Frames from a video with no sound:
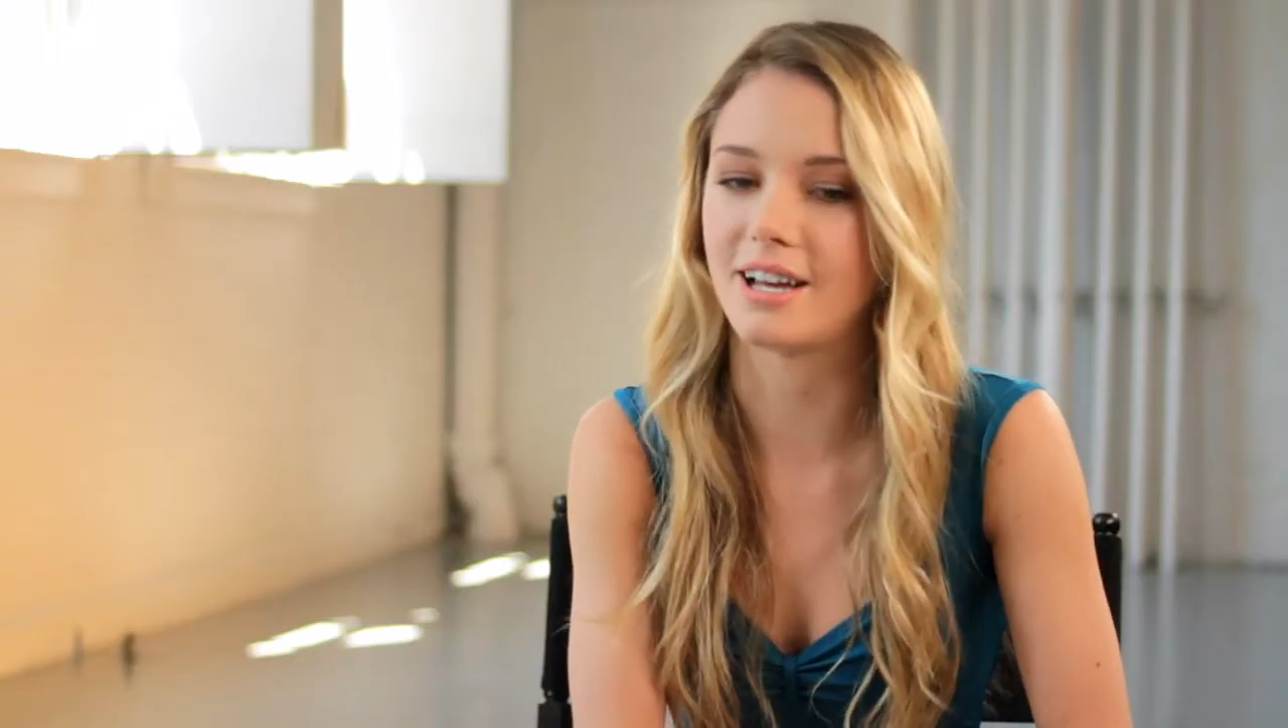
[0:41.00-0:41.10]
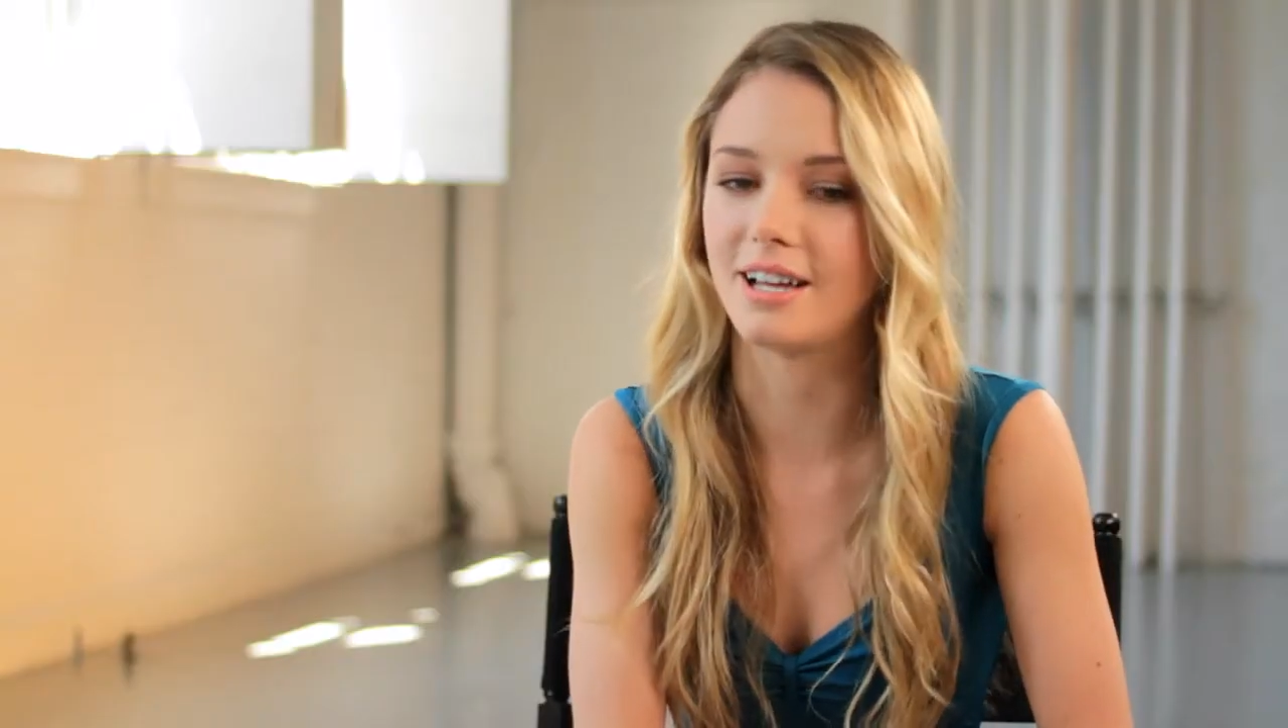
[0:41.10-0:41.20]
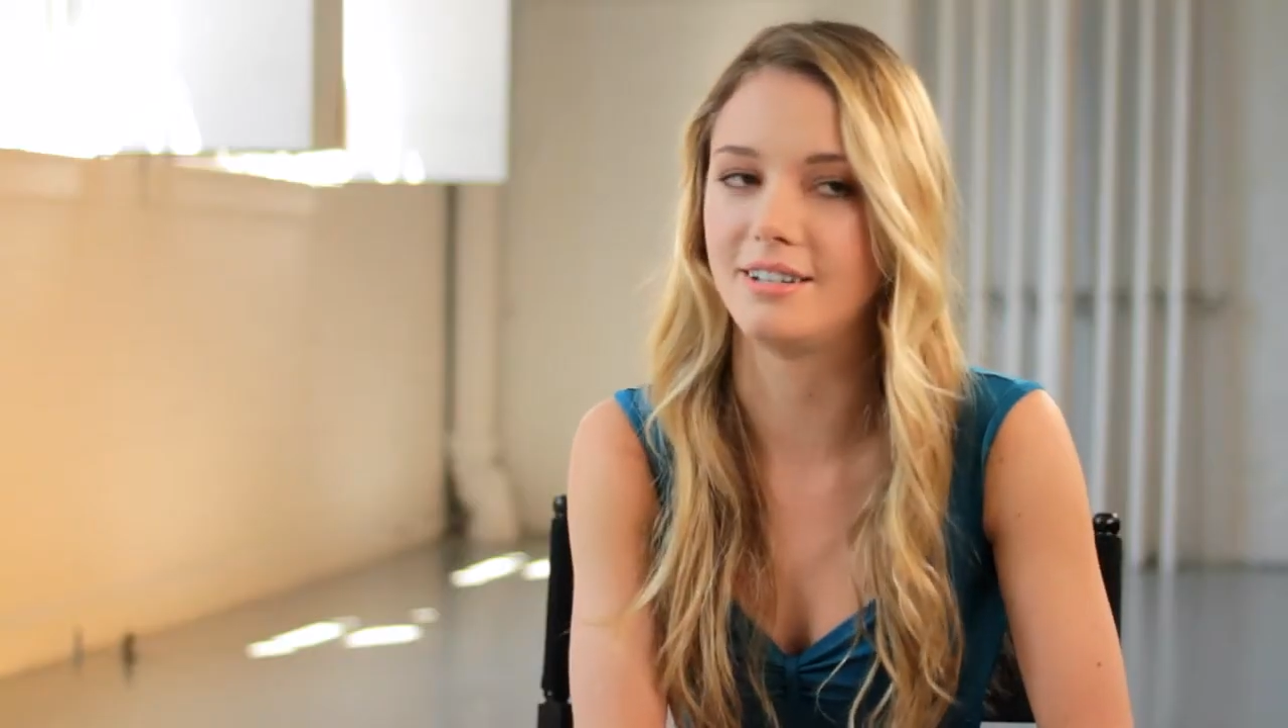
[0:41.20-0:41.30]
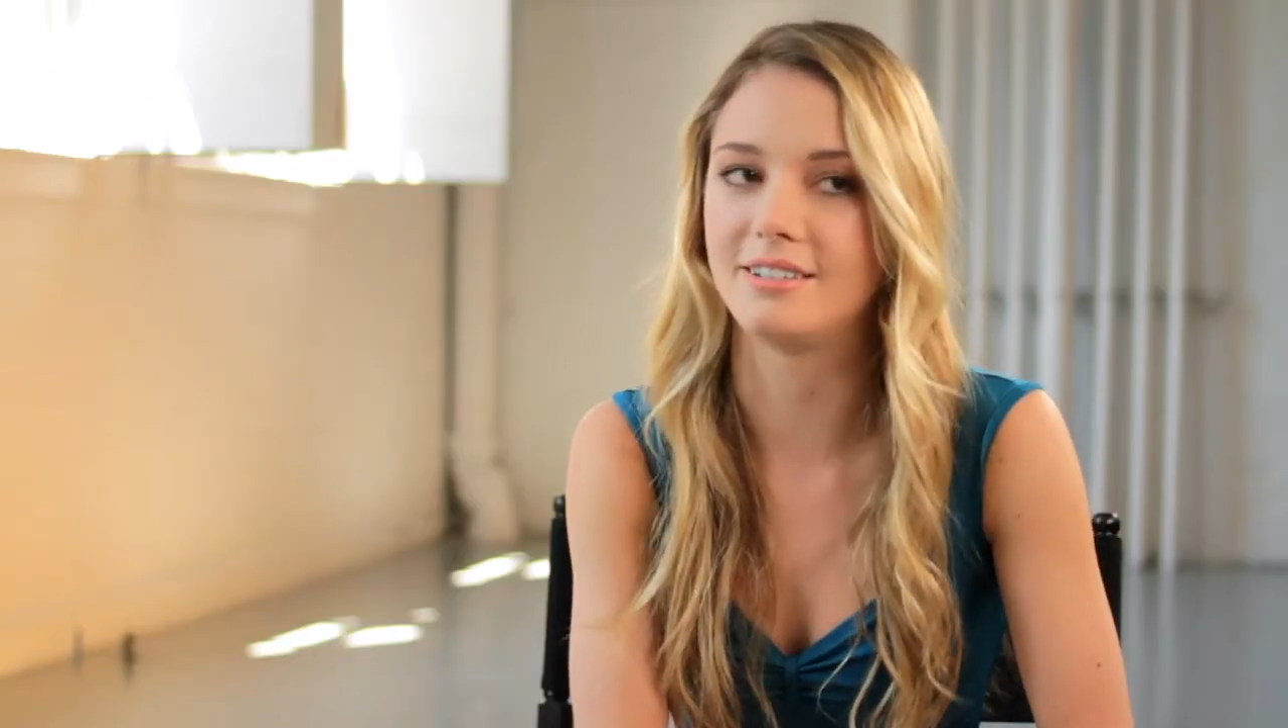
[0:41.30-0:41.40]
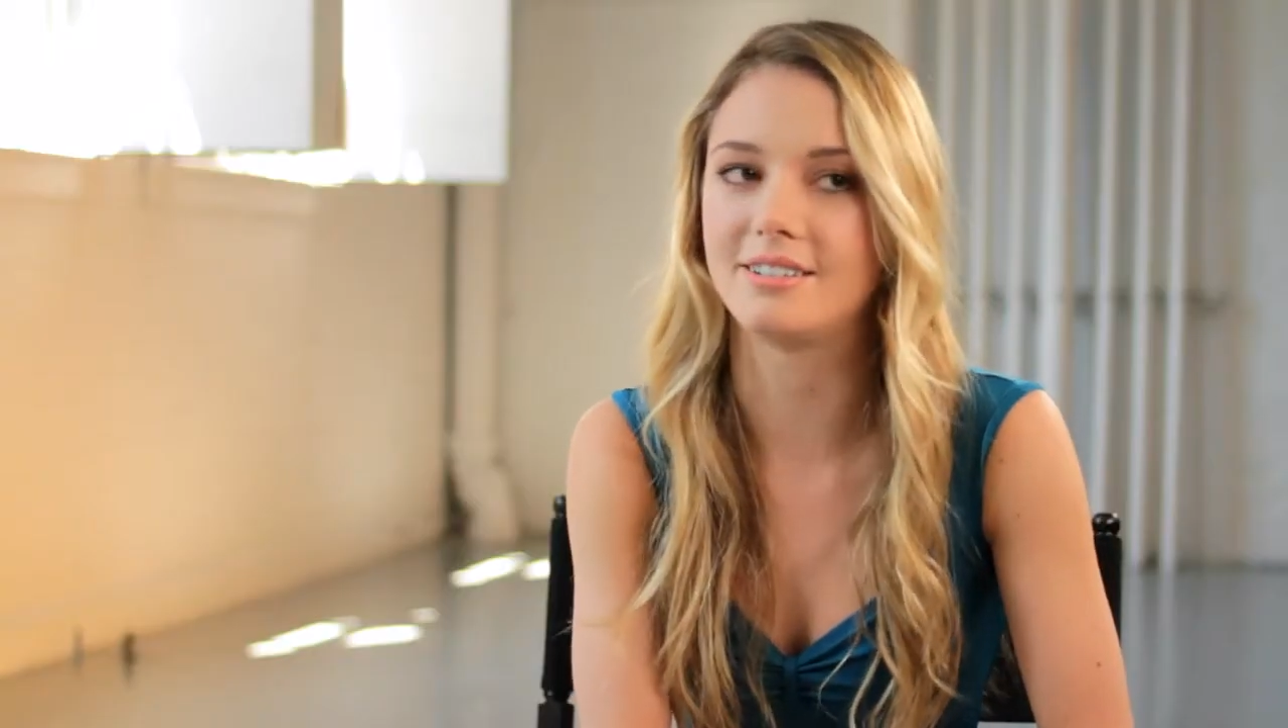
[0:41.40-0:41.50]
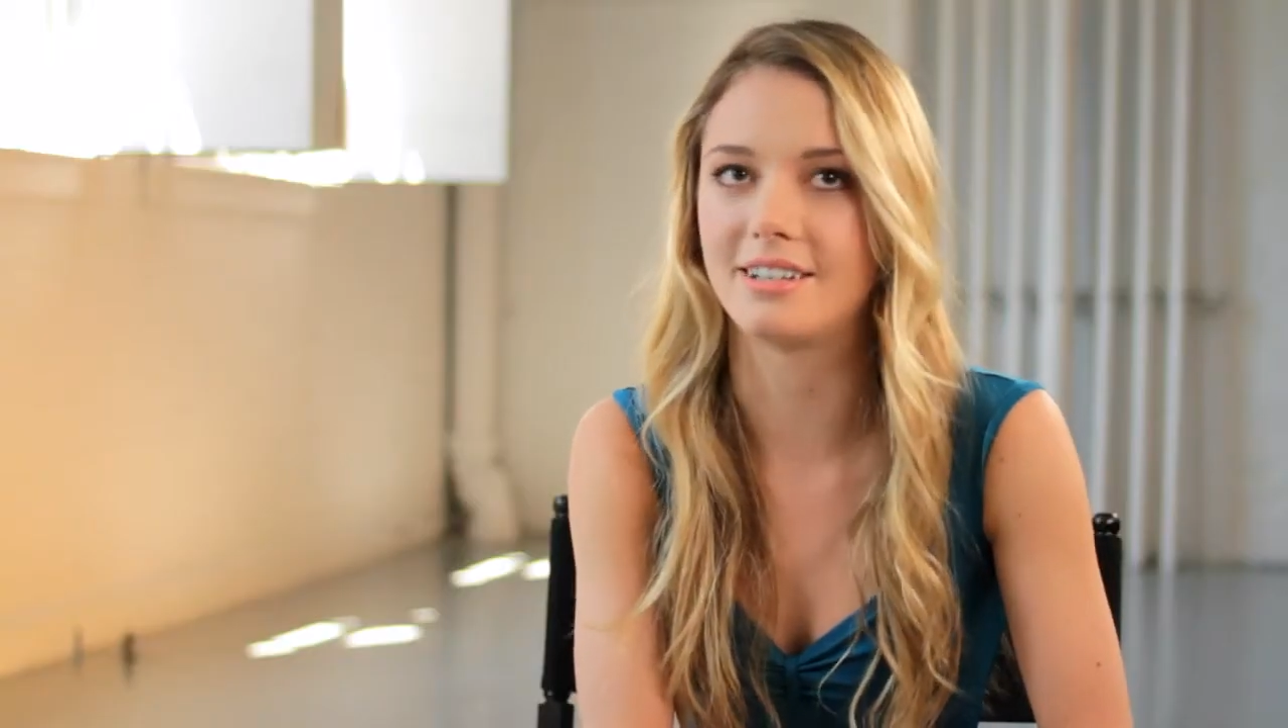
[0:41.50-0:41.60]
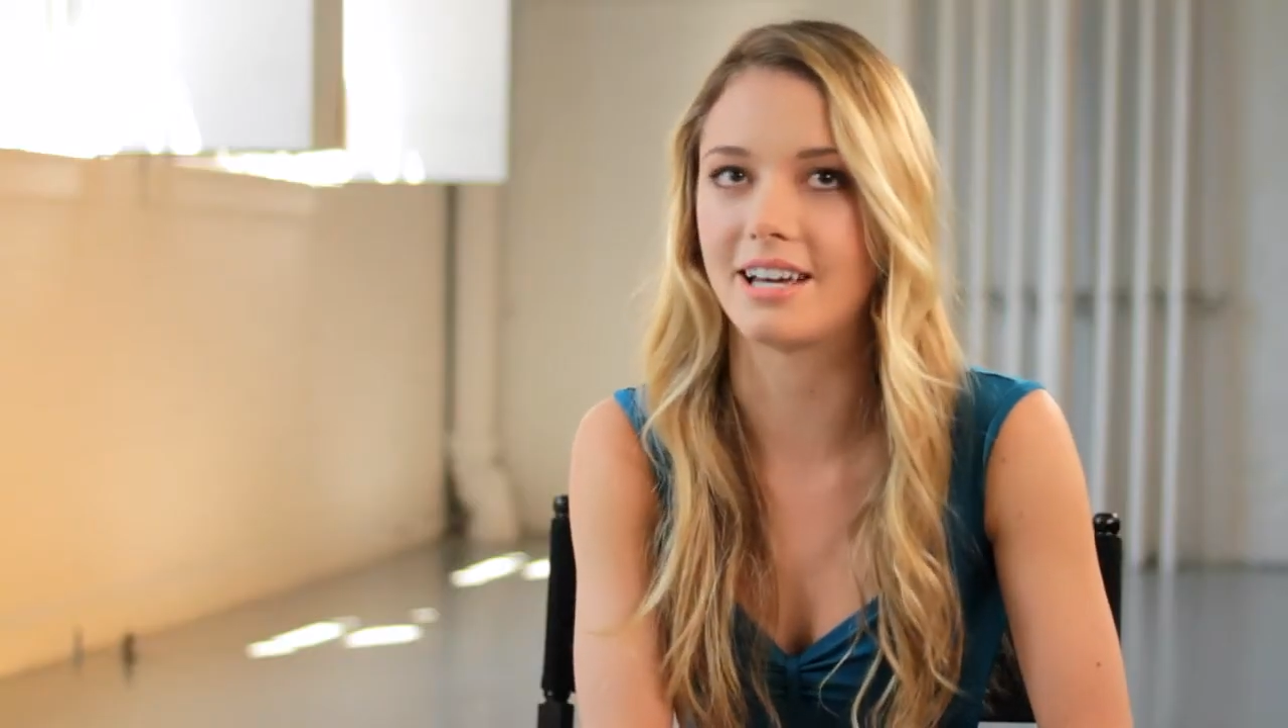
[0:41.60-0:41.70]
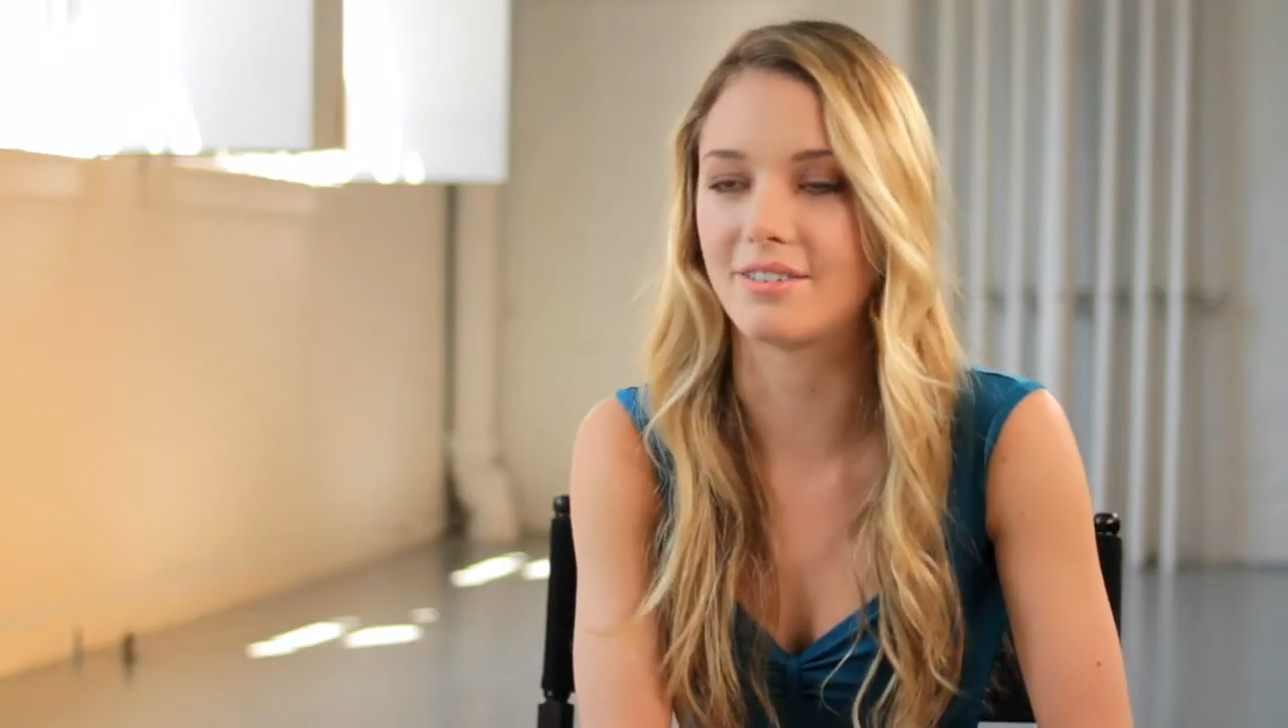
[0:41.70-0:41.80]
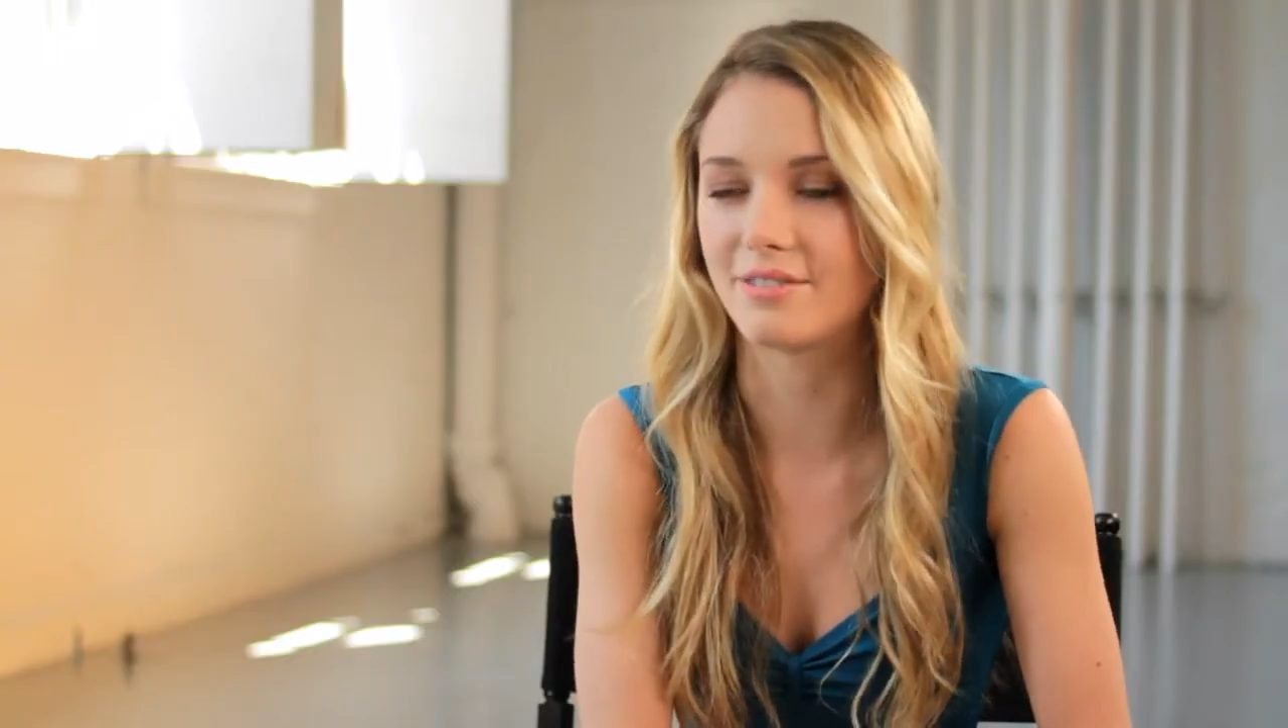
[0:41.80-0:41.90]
and they